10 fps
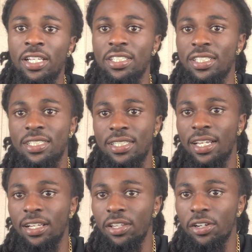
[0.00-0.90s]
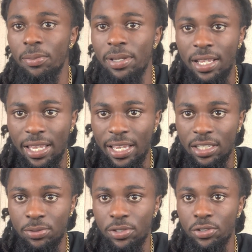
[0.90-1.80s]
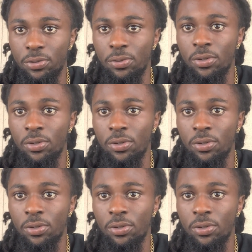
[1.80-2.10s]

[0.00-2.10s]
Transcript: Just take a little bit of cash with you